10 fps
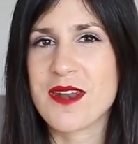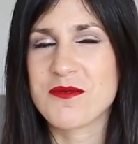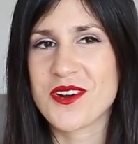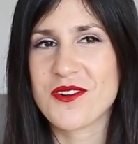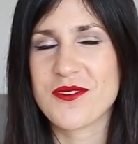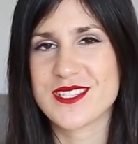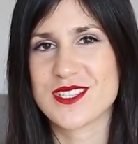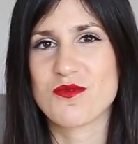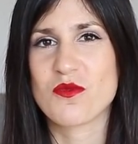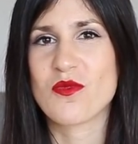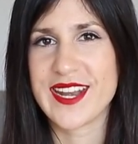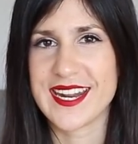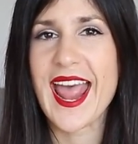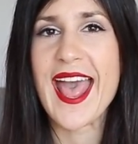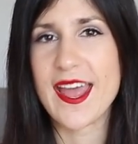and I'm not always just
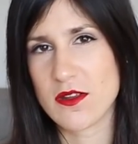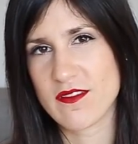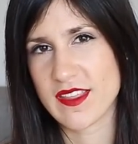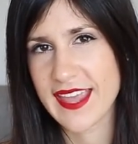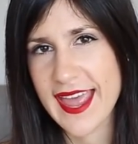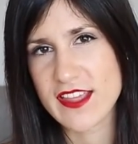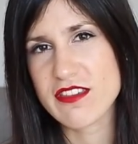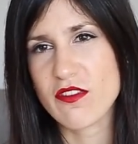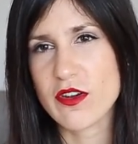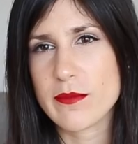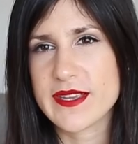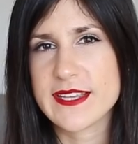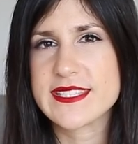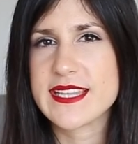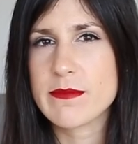ready to hand over the cash for it,
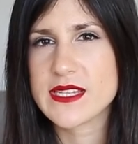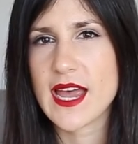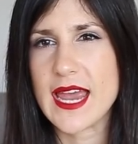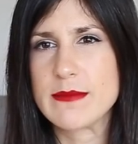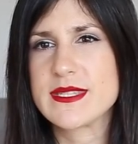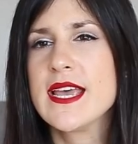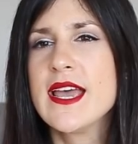because sometimes